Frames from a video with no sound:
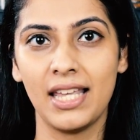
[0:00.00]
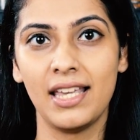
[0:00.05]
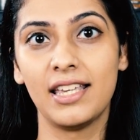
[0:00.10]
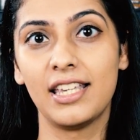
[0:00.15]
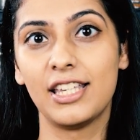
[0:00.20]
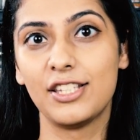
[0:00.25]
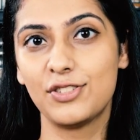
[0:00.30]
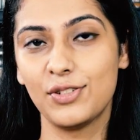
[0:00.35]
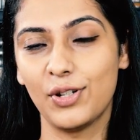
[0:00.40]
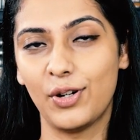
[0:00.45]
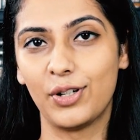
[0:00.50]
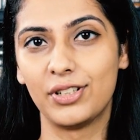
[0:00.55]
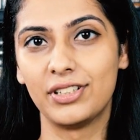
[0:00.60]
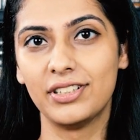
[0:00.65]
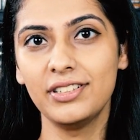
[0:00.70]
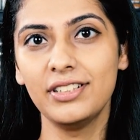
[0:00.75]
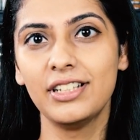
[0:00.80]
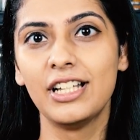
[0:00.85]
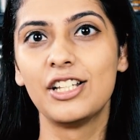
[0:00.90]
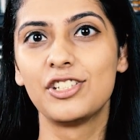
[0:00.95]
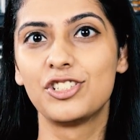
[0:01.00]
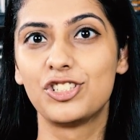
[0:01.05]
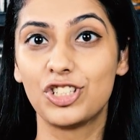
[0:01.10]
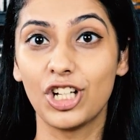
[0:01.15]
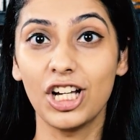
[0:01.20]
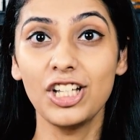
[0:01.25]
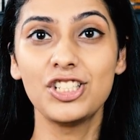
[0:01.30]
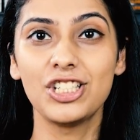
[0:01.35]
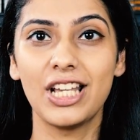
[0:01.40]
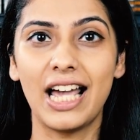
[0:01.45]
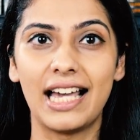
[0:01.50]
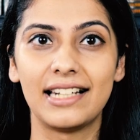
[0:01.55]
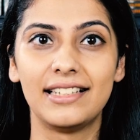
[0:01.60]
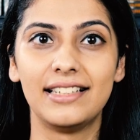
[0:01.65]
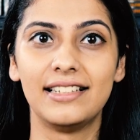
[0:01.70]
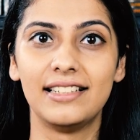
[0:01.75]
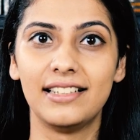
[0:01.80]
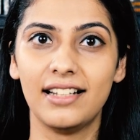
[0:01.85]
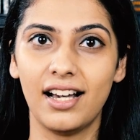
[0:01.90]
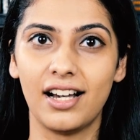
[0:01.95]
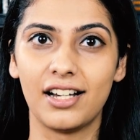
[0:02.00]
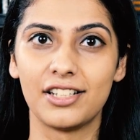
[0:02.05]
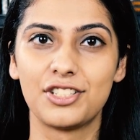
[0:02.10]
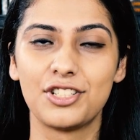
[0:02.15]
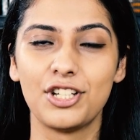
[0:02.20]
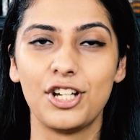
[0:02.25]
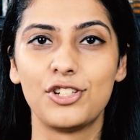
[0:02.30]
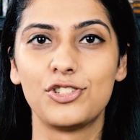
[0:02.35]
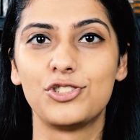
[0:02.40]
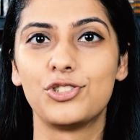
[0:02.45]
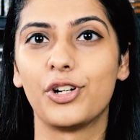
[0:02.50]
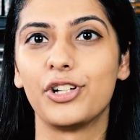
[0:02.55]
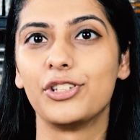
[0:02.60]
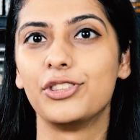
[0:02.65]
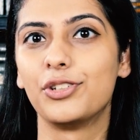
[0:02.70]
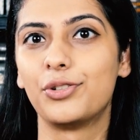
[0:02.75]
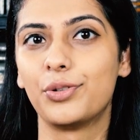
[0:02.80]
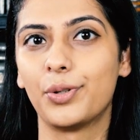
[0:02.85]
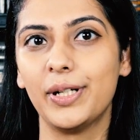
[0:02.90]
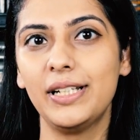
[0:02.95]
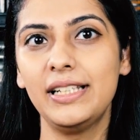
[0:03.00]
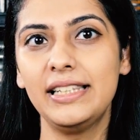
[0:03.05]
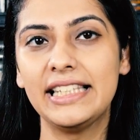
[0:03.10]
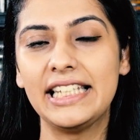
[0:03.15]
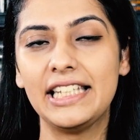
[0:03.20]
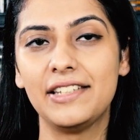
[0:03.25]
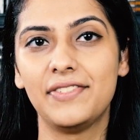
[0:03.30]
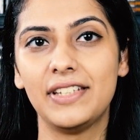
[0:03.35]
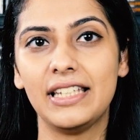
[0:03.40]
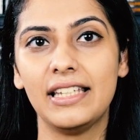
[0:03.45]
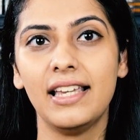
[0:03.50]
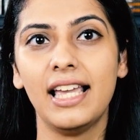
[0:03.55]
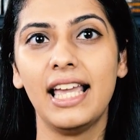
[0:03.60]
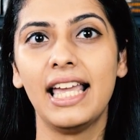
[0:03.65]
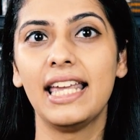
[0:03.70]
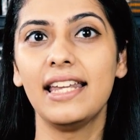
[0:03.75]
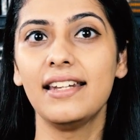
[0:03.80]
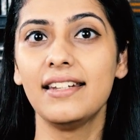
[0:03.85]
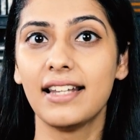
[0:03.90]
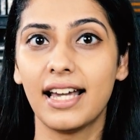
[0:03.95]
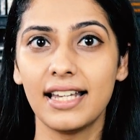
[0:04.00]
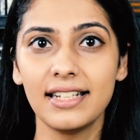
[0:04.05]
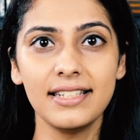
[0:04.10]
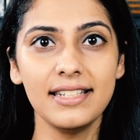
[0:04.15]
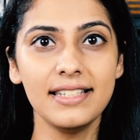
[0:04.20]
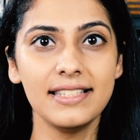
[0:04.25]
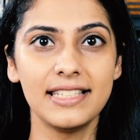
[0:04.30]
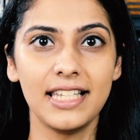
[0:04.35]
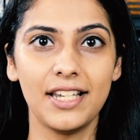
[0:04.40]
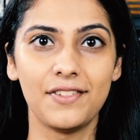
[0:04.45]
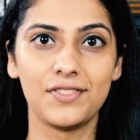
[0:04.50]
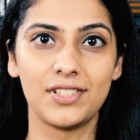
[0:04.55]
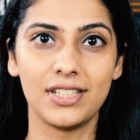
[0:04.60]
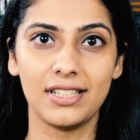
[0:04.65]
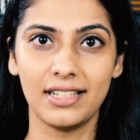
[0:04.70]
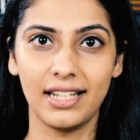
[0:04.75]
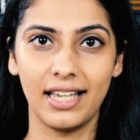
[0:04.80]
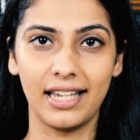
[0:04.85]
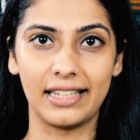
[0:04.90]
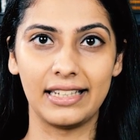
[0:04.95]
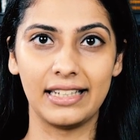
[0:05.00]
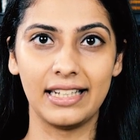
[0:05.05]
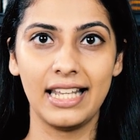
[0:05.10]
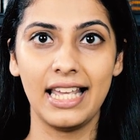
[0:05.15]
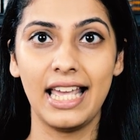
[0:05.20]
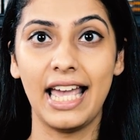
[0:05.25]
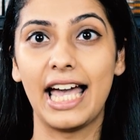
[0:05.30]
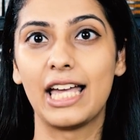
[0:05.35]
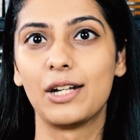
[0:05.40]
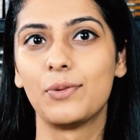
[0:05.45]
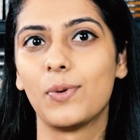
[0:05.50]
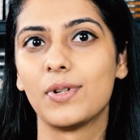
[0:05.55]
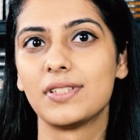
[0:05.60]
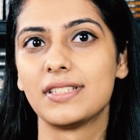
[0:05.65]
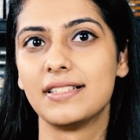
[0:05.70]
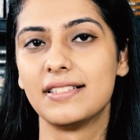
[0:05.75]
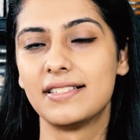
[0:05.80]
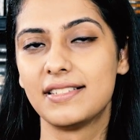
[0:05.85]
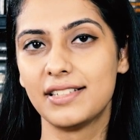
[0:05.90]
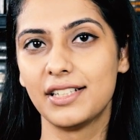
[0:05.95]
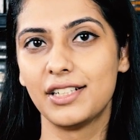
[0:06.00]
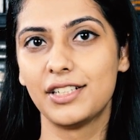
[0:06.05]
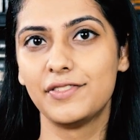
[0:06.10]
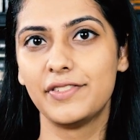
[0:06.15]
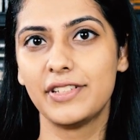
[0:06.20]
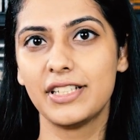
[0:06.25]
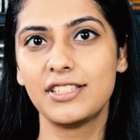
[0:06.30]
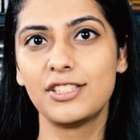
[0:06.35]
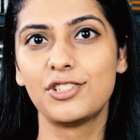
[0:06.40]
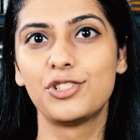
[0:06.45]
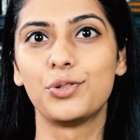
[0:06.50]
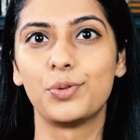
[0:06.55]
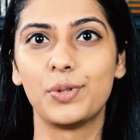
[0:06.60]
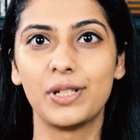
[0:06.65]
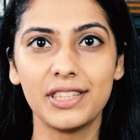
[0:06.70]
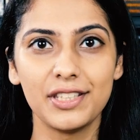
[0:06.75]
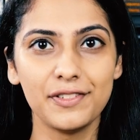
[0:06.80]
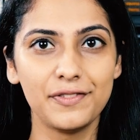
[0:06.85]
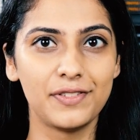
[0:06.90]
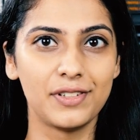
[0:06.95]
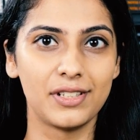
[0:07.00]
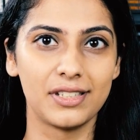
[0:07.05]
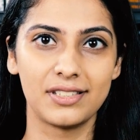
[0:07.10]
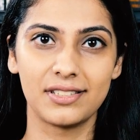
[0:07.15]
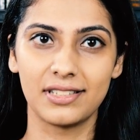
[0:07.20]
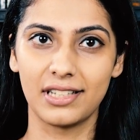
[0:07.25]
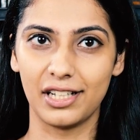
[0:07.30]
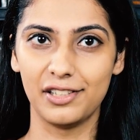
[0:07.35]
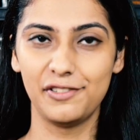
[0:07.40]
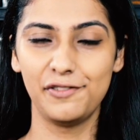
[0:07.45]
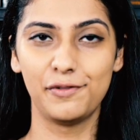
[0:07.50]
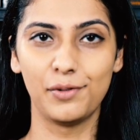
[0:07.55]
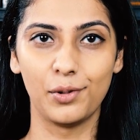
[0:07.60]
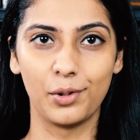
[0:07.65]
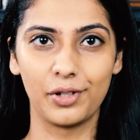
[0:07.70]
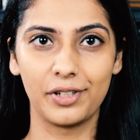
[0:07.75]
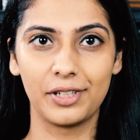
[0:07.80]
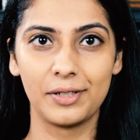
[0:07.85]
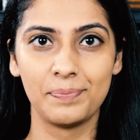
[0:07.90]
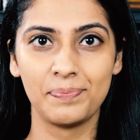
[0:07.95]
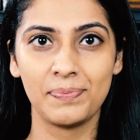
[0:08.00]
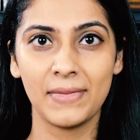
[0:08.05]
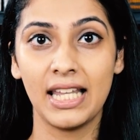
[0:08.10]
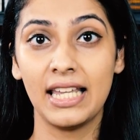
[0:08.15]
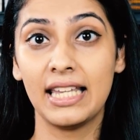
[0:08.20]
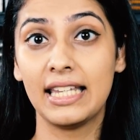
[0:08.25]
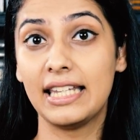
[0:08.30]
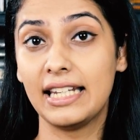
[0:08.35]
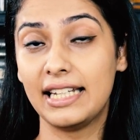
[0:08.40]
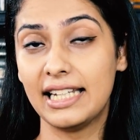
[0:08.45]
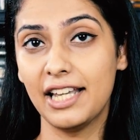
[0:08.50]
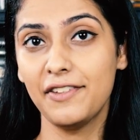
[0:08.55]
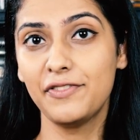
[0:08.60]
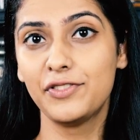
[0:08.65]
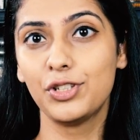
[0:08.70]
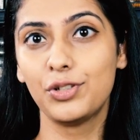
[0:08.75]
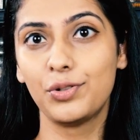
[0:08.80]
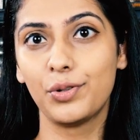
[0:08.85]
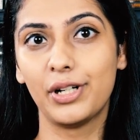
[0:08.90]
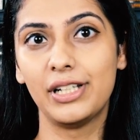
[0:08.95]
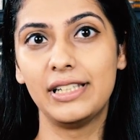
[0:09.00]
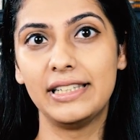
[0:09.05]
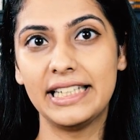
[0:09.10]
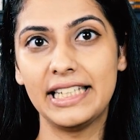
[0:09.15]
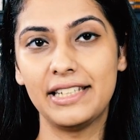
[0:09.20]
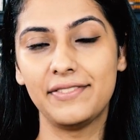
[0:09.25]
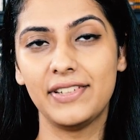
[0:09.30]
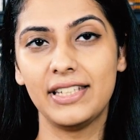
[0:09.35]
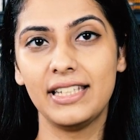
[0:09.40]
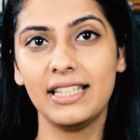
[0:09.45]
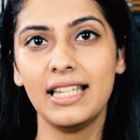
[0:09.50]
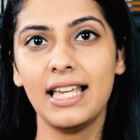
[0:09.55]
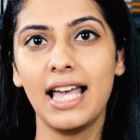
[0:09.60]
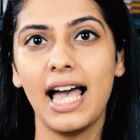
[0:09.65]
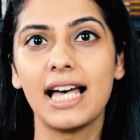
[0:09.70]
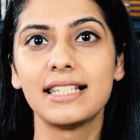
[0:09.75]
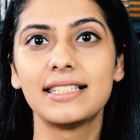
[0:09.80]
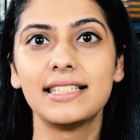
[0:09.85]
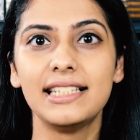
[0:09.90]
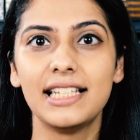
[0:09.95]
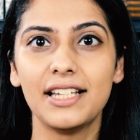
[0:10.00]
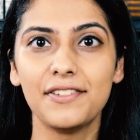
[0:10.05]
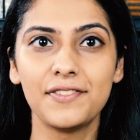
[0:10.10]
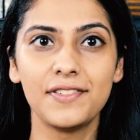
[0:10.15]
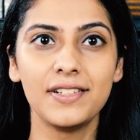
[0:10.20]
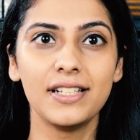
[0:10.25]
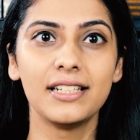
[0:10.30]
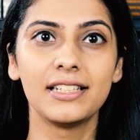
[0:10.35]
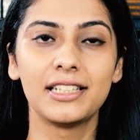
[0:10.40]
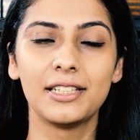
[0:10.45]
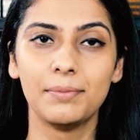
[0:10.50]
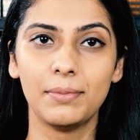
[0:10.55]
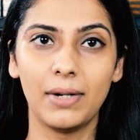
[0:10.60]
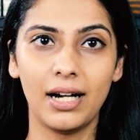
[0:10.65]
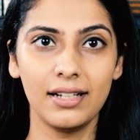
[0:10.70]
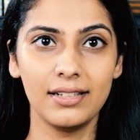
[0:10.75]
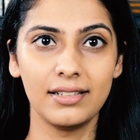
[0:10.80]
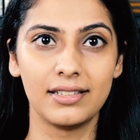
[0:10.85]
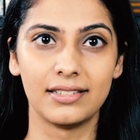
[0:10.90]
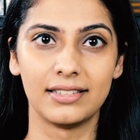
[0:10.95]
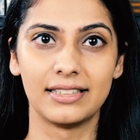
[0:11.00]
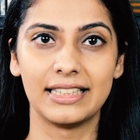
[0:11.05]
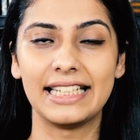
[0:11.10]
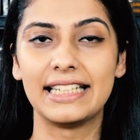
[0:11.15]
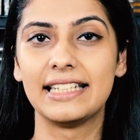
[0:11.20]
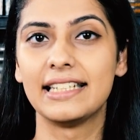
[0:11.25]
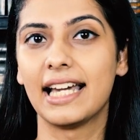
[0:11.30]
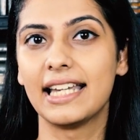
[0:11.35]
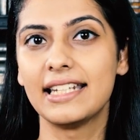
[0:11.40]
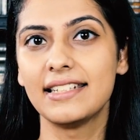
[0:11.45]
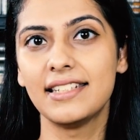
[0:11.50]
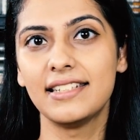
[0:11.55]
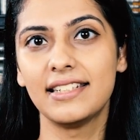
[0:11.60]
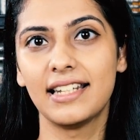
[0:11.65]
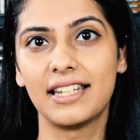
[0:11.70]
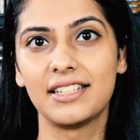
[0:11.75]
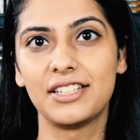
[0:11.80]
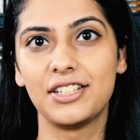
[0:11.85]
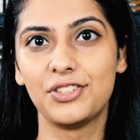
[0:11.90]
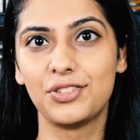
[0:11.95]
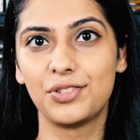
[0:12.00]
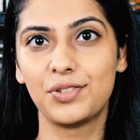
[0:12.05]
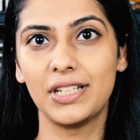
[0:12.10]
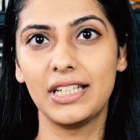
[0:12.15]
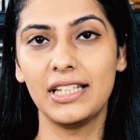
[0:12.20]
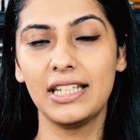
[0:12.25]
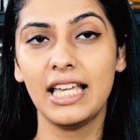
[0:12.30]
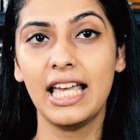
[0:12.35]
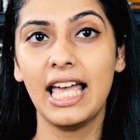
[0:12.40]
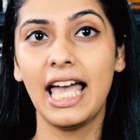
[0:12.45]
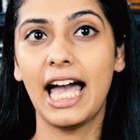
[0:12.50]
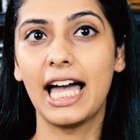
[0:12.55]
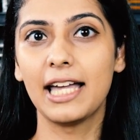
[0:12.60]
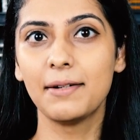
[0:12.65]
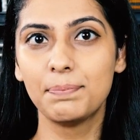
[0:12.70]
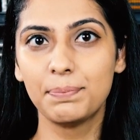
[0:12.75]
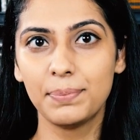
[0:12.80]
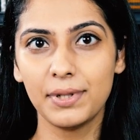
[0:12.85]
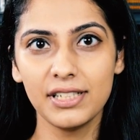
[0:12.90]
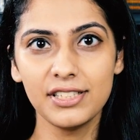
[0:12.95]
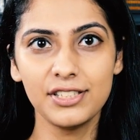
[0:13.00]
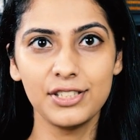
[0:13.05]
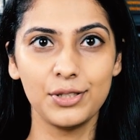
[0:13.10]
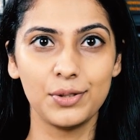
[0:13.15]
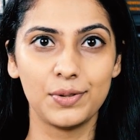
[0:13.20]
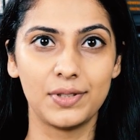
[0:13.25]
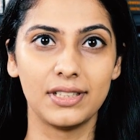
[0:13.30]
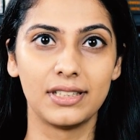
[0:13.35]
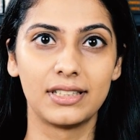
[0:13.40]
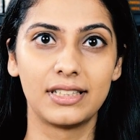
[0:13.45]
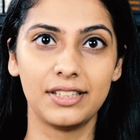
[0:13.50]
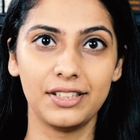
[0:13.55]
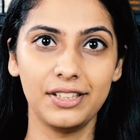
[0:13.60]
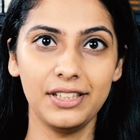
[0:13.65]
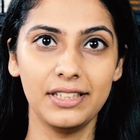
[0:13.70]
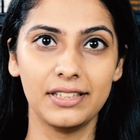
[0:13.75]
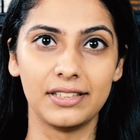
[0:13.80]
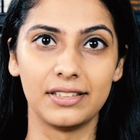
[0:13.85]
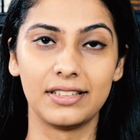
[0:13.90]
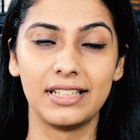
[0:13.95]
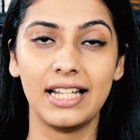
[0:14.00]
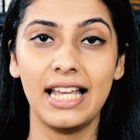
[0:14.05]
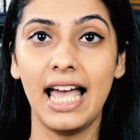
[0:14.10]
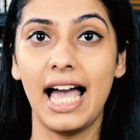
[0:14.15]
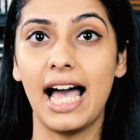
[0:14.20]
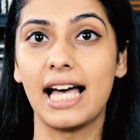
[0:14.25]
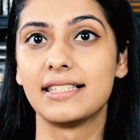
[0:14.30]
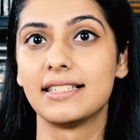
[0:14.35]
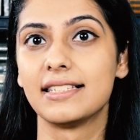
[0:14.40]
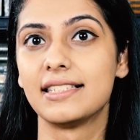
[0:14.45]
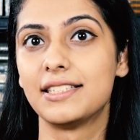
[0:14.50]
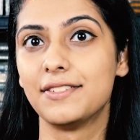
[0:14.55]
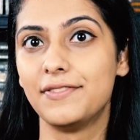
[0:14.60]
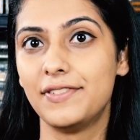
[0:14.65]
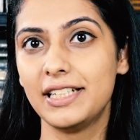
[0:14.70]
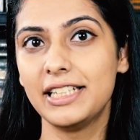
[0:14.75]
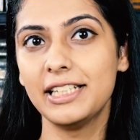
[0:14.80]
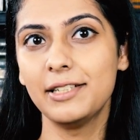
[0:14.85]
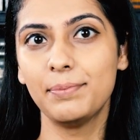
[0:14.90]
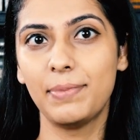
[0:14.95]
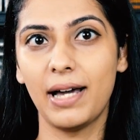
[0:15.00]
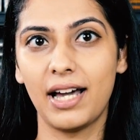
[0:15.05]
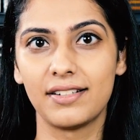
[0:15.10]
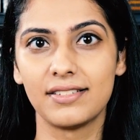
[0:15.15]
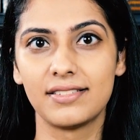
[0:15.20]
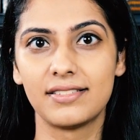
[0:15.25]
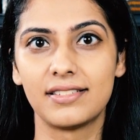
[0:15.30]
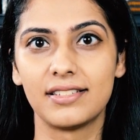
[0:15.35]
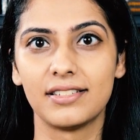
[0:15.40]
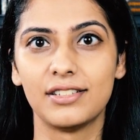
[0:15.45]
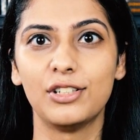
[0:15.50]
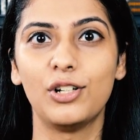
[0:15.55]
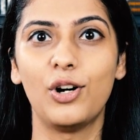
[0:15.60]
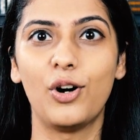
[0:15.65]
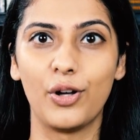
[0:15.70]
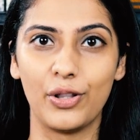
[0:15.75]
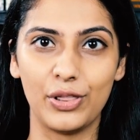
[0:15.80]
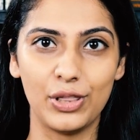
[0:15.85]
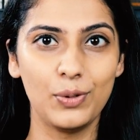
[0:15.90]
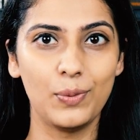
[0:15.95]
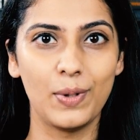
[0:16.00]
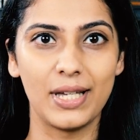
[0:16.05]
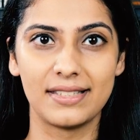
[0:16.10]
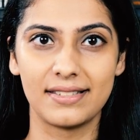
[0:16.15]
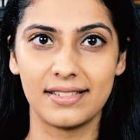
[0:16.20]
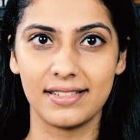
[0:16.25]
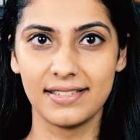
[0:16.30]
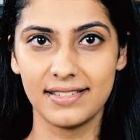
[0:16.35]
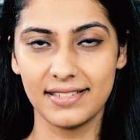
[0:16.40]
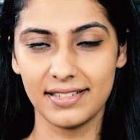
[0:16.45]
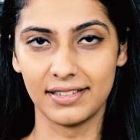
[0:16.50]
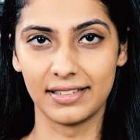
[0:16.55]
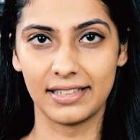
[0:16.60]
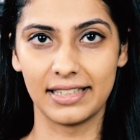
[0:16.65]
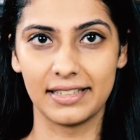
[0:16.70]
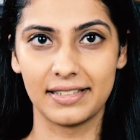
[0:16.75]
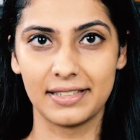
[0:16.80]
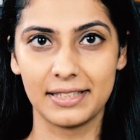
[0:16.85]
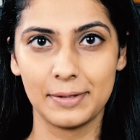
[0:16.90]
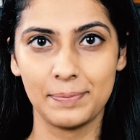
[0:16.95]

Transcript: His Honour, Judge Alan Large, joined the Royal Navy in 1979 and was in service during the First Gulf War. He left the Royal Navy as a Lieutenant Commander in 1993 and pursued a career as a civilian barrister on the Western Circuit.